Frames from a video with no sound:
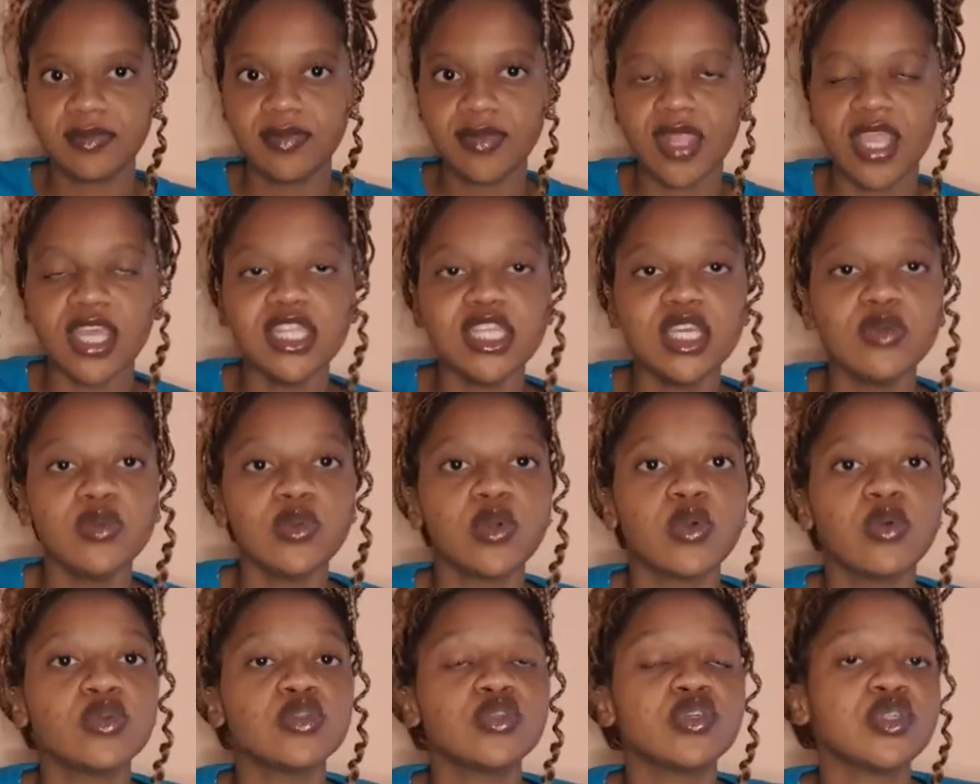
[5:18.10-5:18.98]
And then you
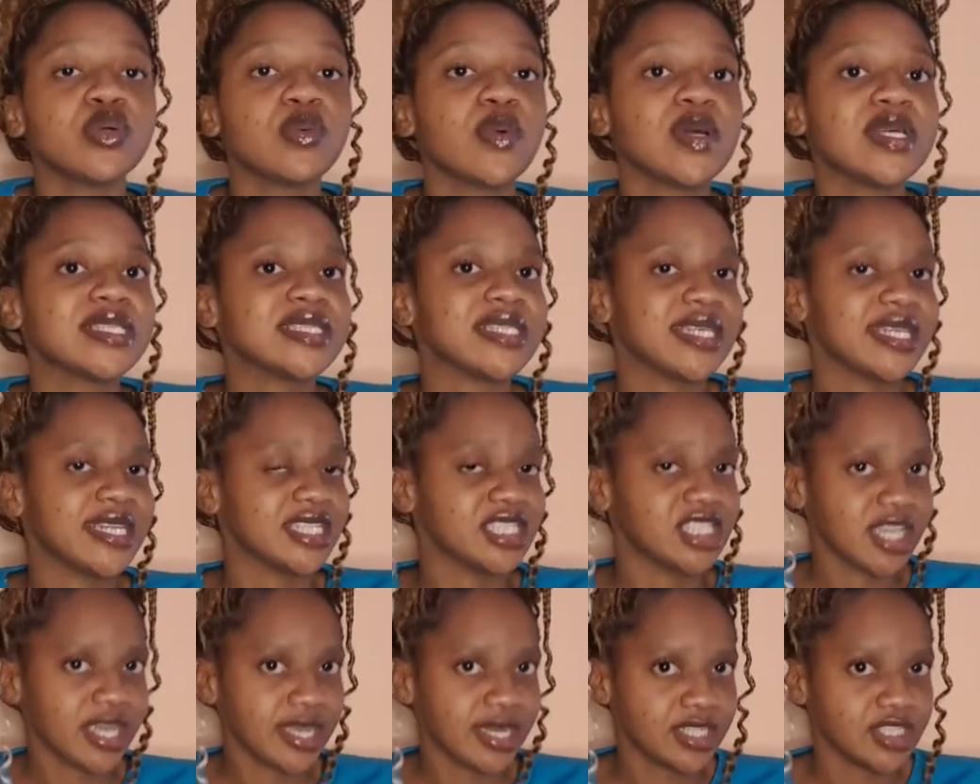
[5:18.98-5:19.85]
go to the ones that are
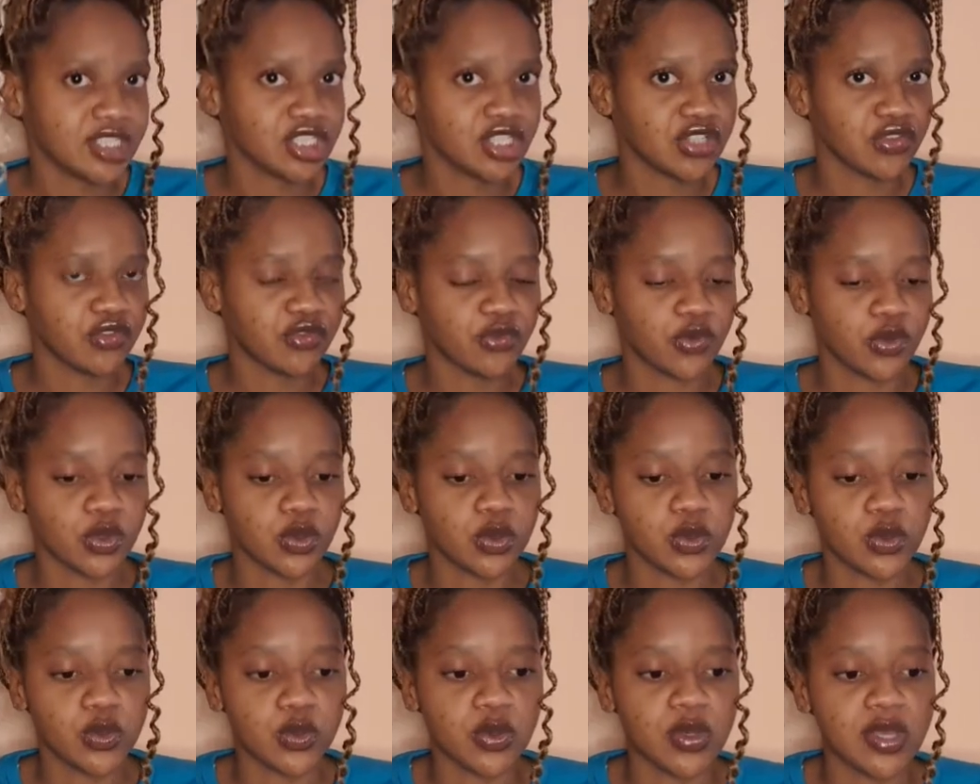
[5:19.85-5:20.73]
challenging for you.